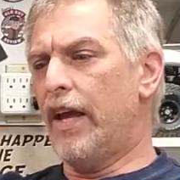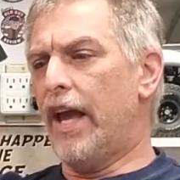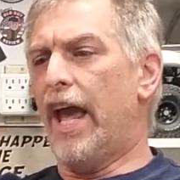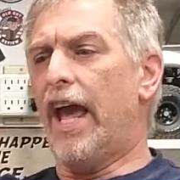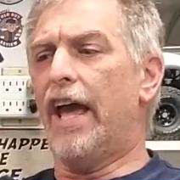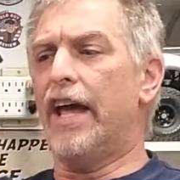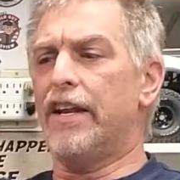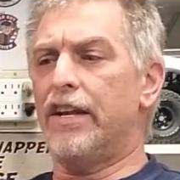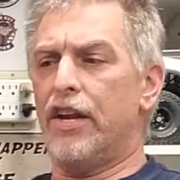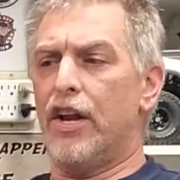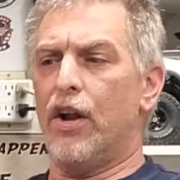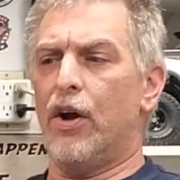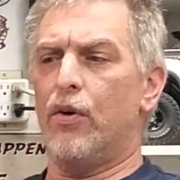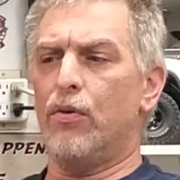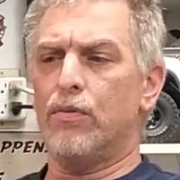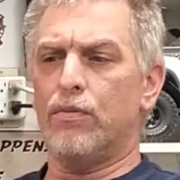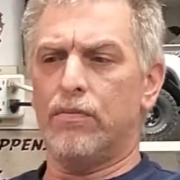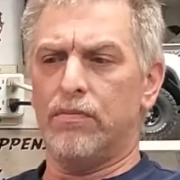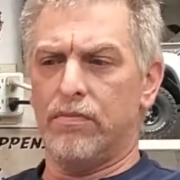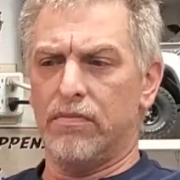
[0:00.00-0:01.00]
And,
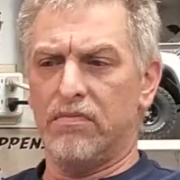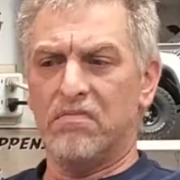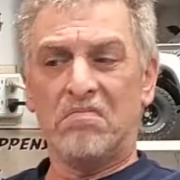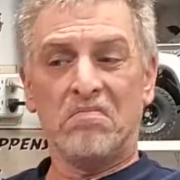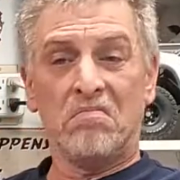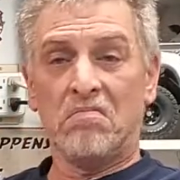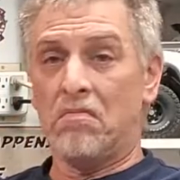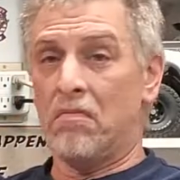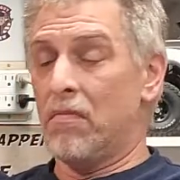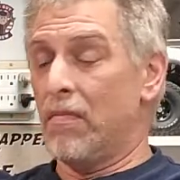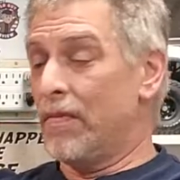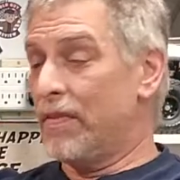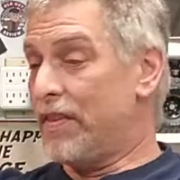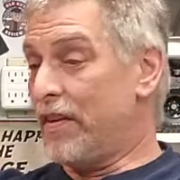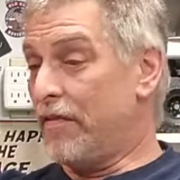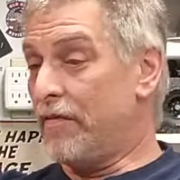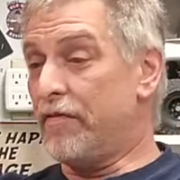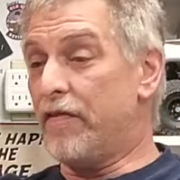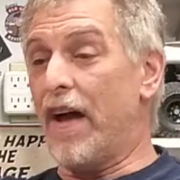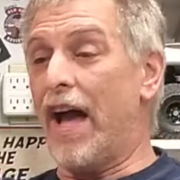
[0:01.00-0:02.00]
the
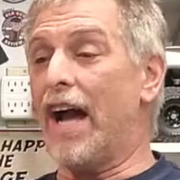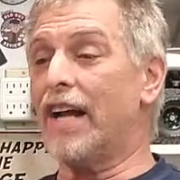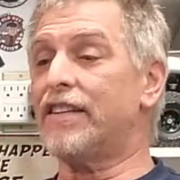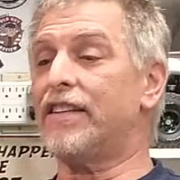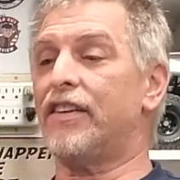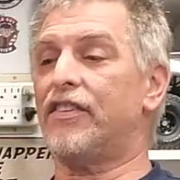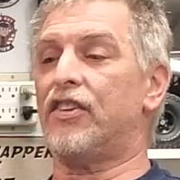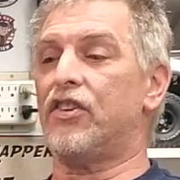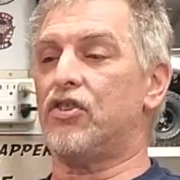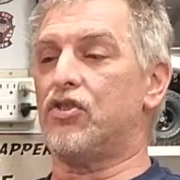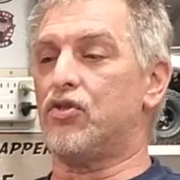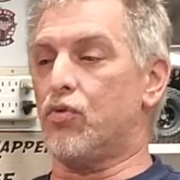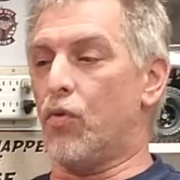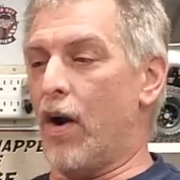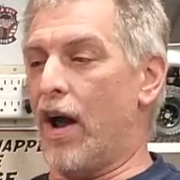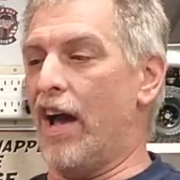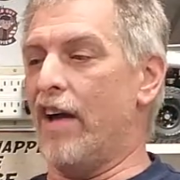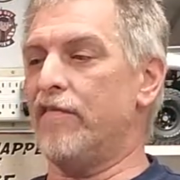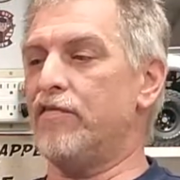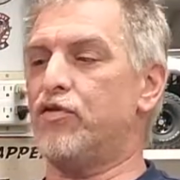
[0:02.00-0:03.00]
fact that the
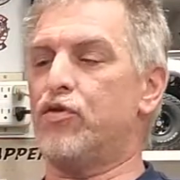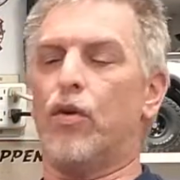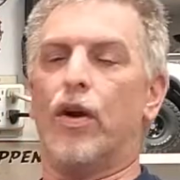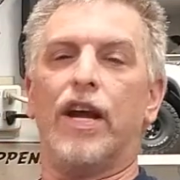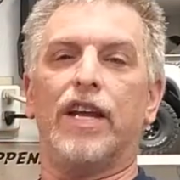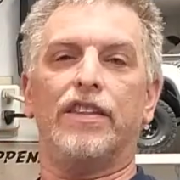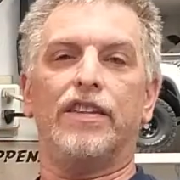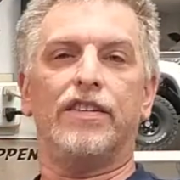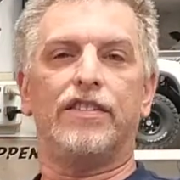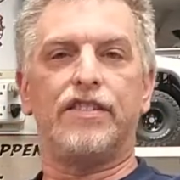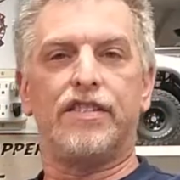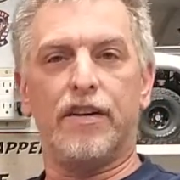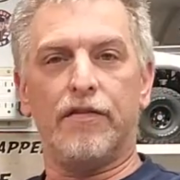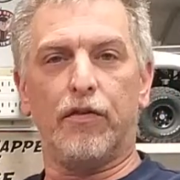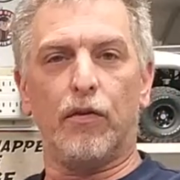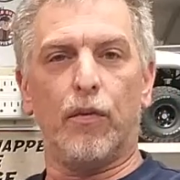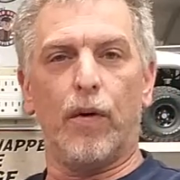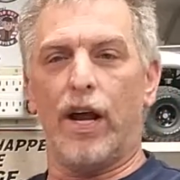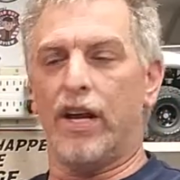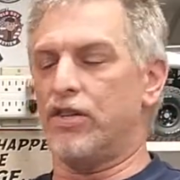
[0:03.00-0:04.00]
drivetrain, the
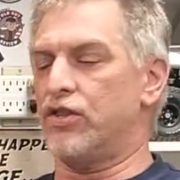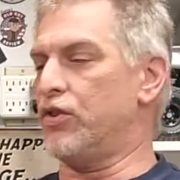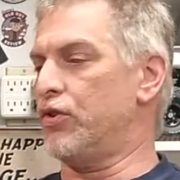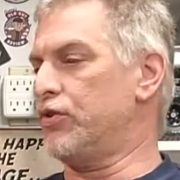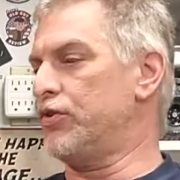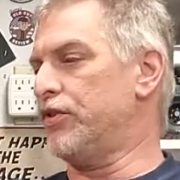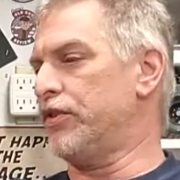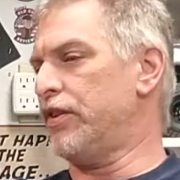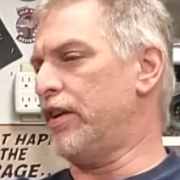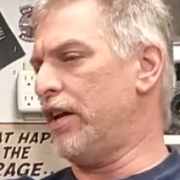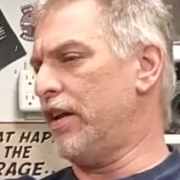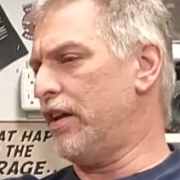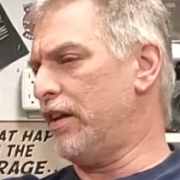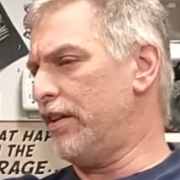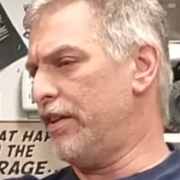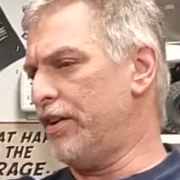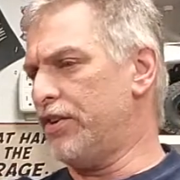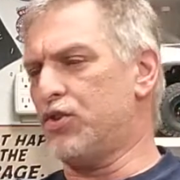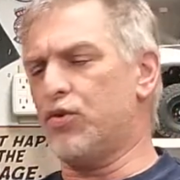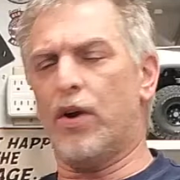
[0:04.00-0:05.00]
differentials,
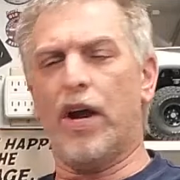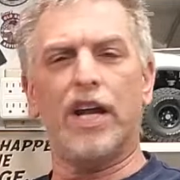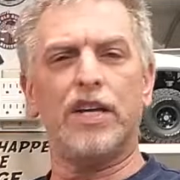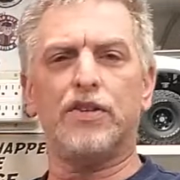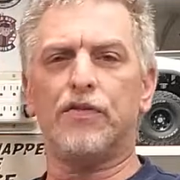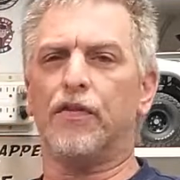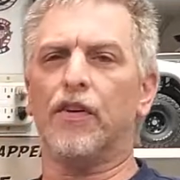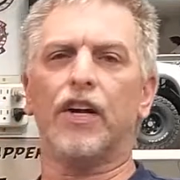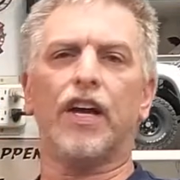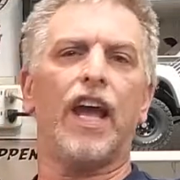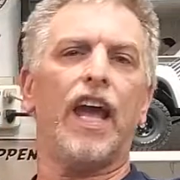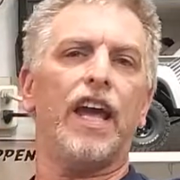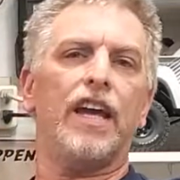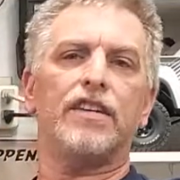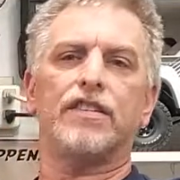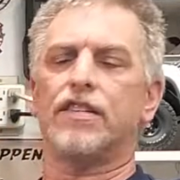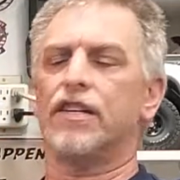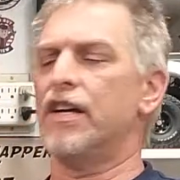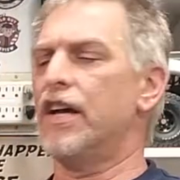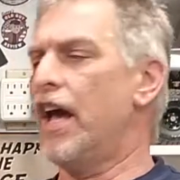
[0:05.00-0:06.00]
the transfer
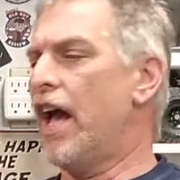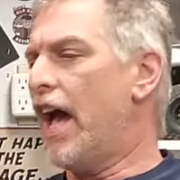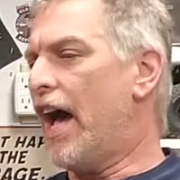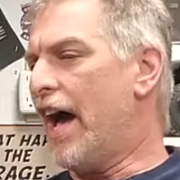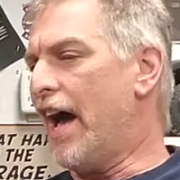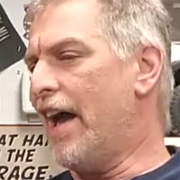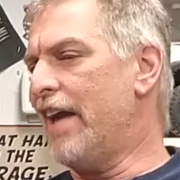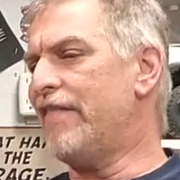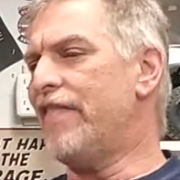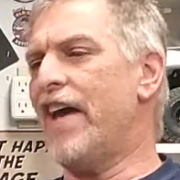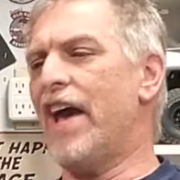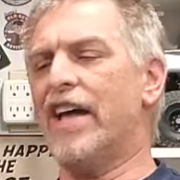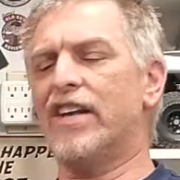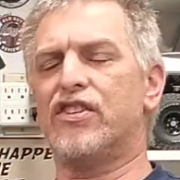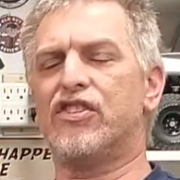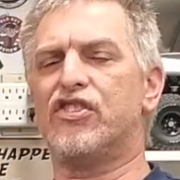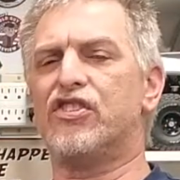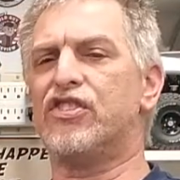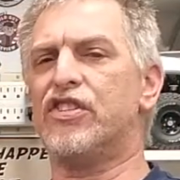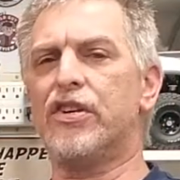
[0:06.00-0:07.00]
case, I've had
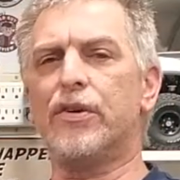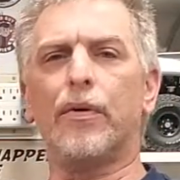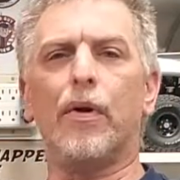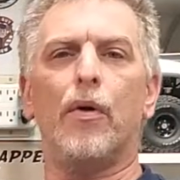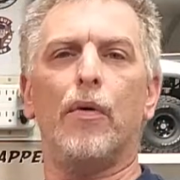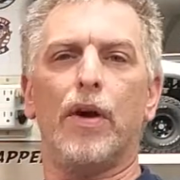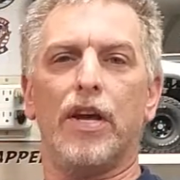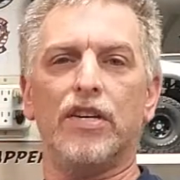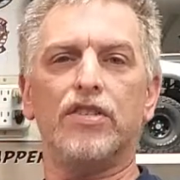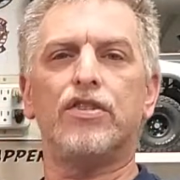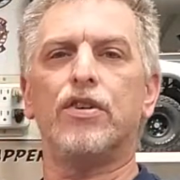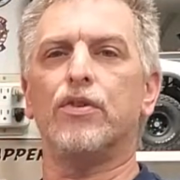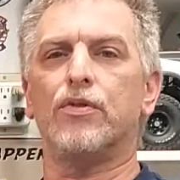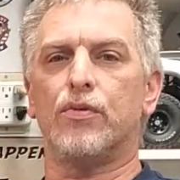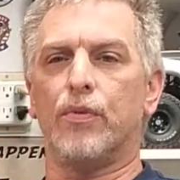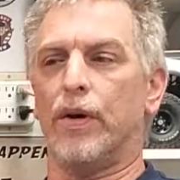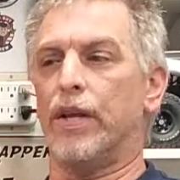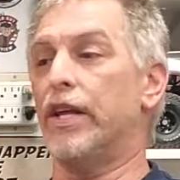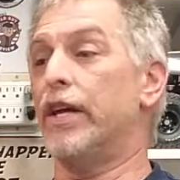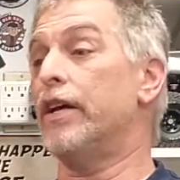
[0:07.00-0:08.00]
zero issues
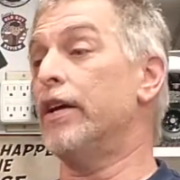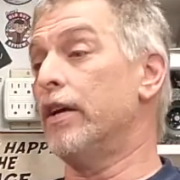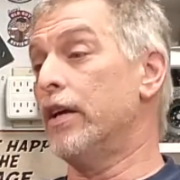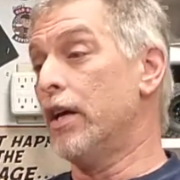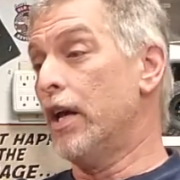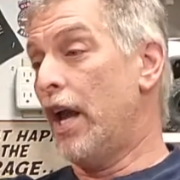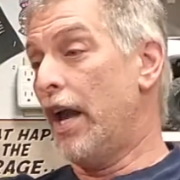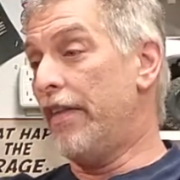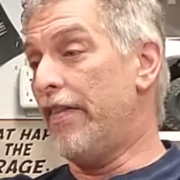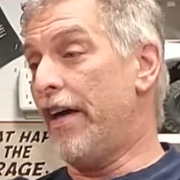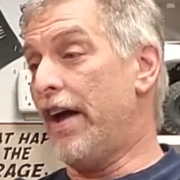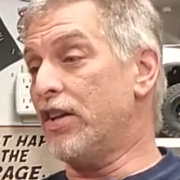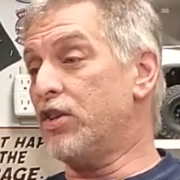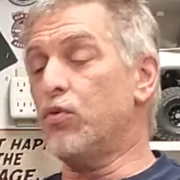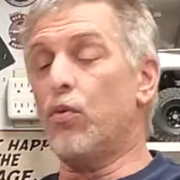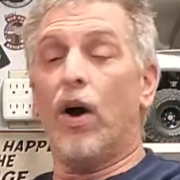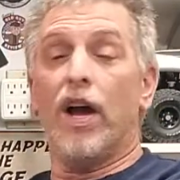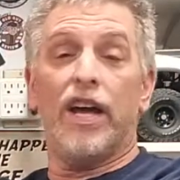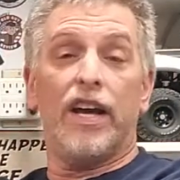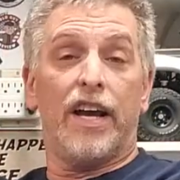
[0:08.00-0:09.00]
with it. And that's
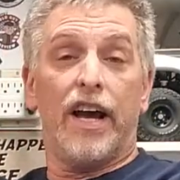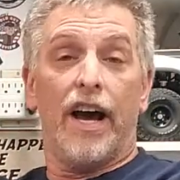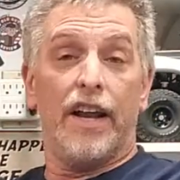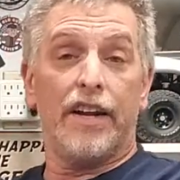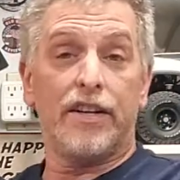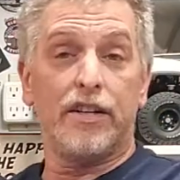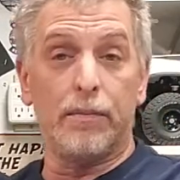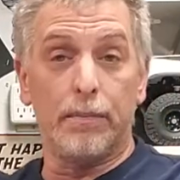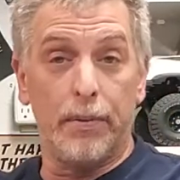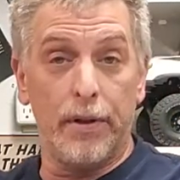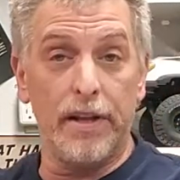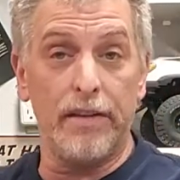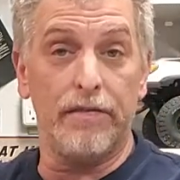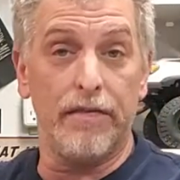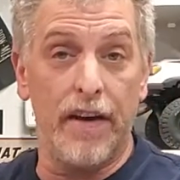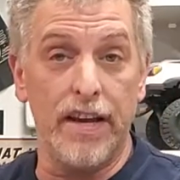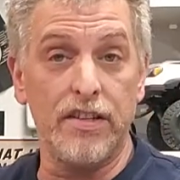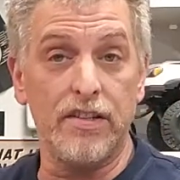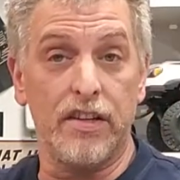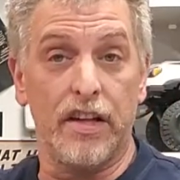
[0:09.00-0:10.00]
why I got a complete
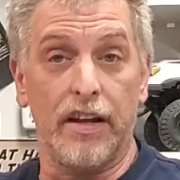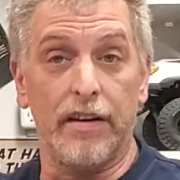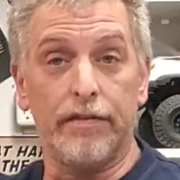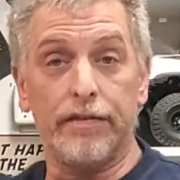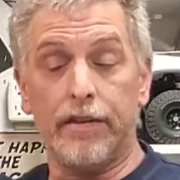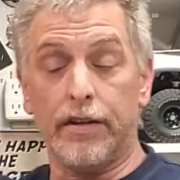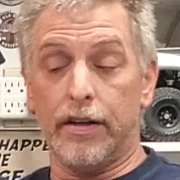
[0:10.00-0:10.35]
facelift.